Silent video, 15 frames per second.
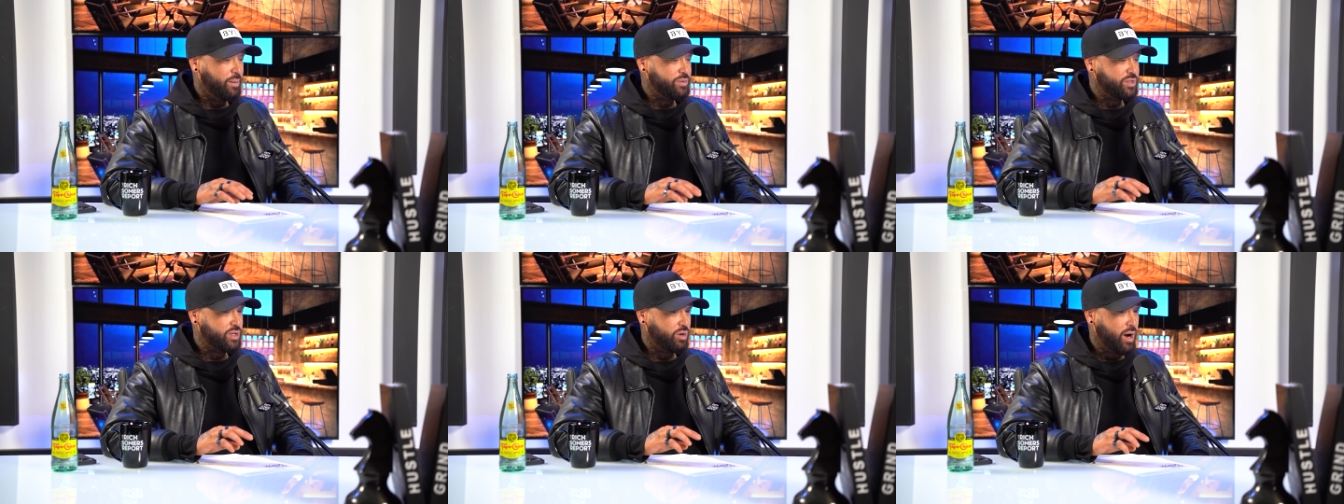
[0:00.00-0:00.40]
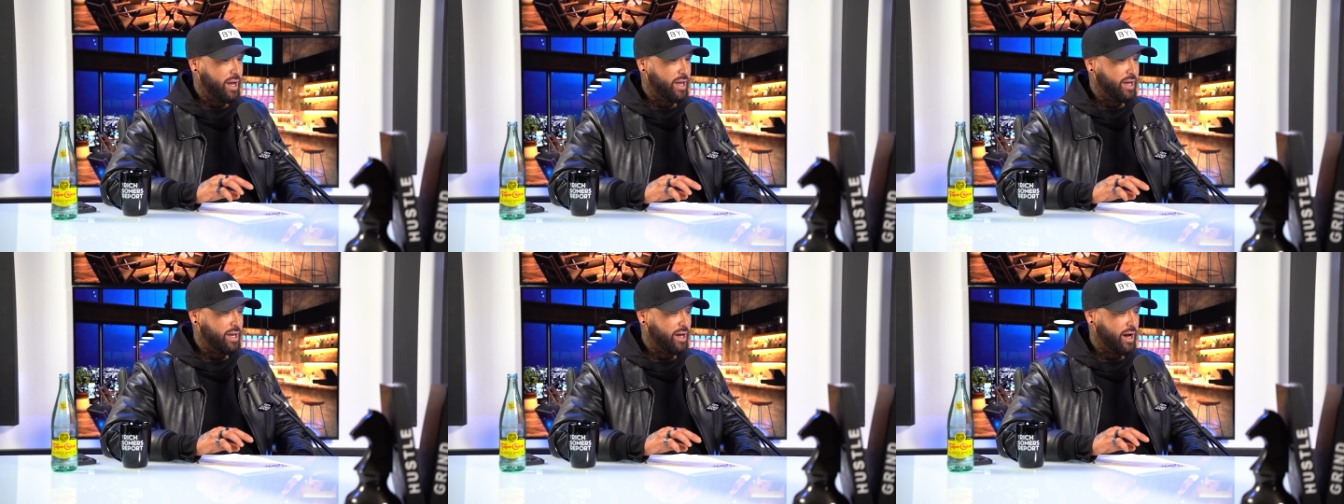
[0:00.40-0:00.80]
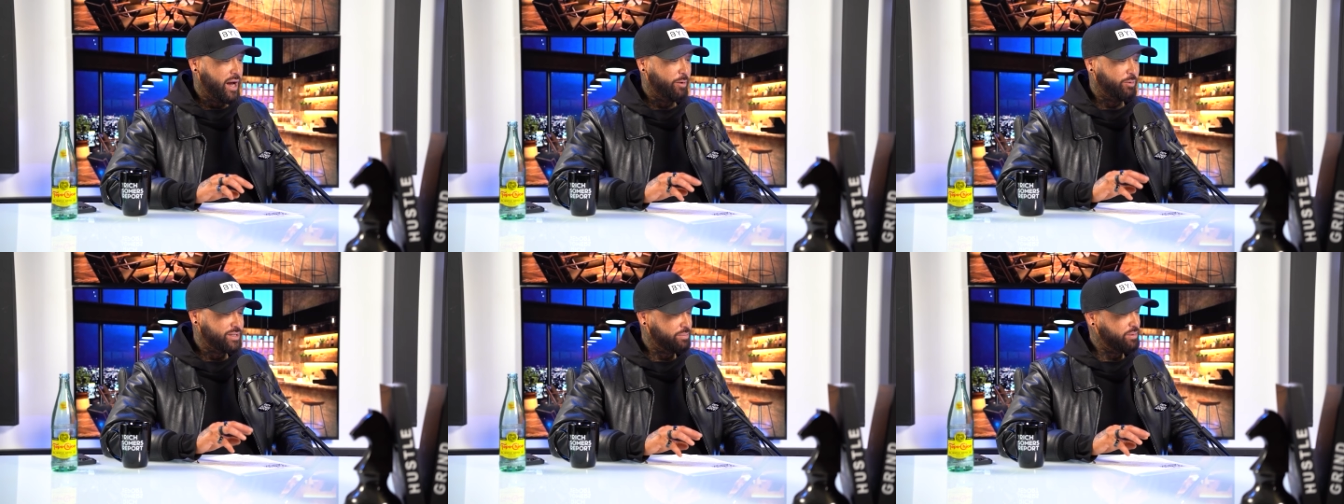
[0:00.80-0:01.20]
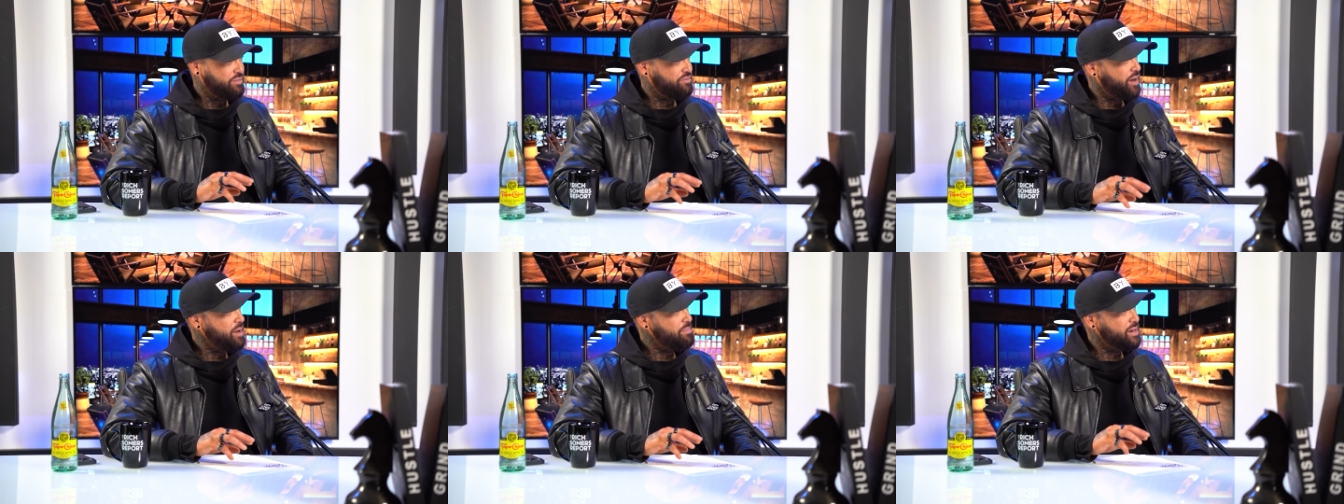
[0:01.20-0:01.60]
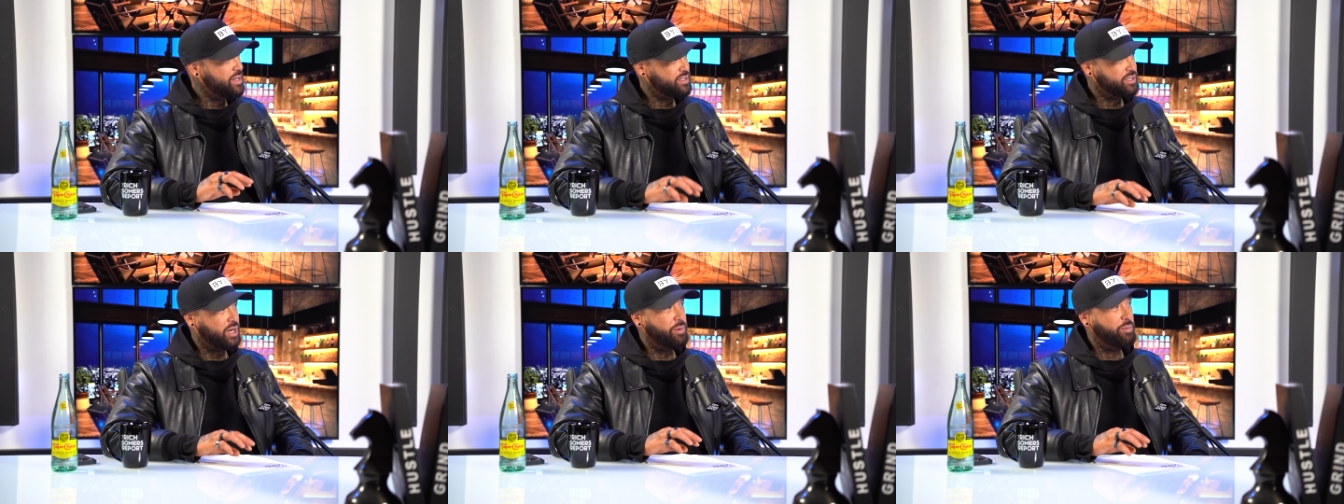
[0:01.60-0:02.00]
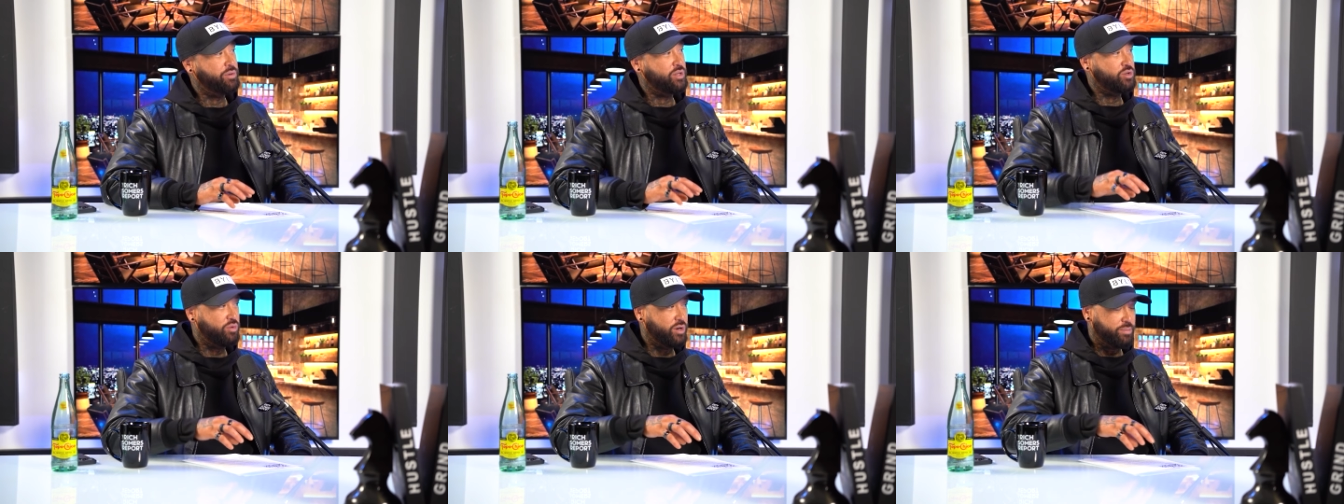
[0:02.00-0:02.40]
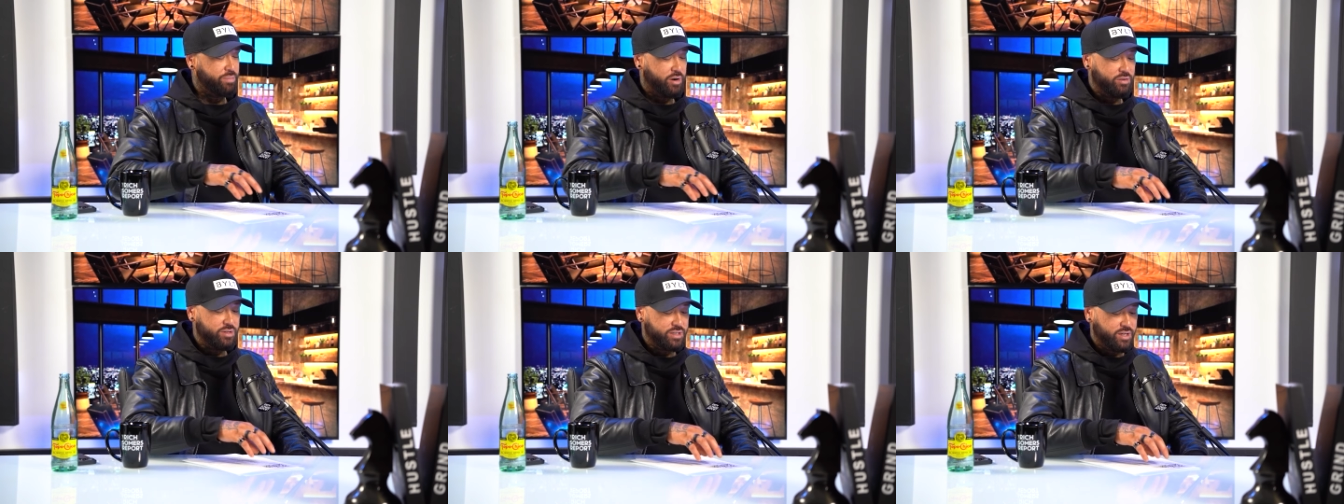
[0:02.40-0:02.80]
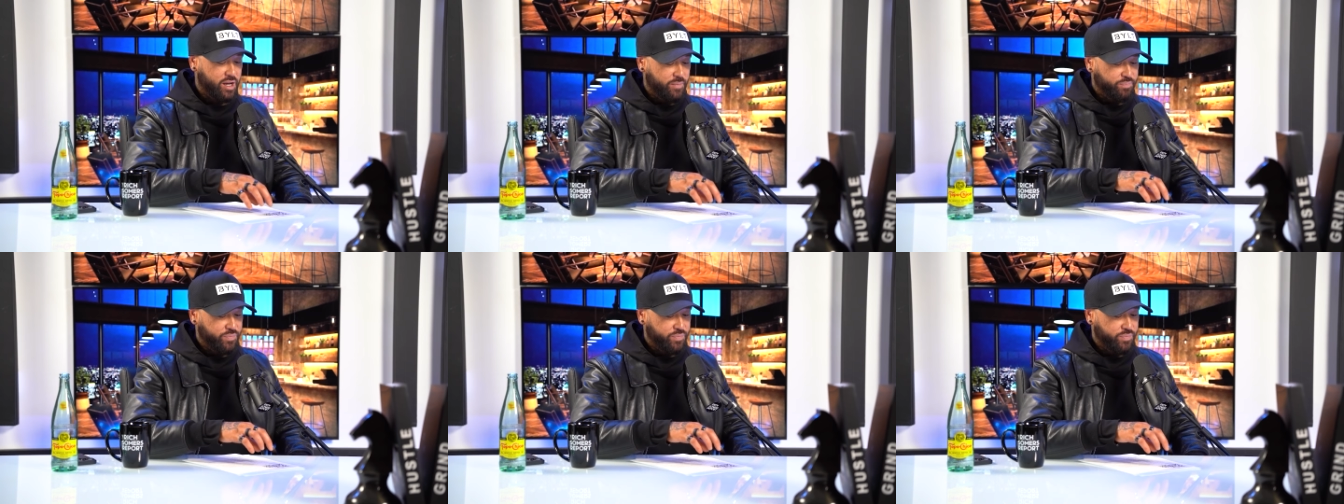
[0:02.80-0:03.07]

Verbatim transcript: So it will take me 5 minutes to come up with a Twitter post.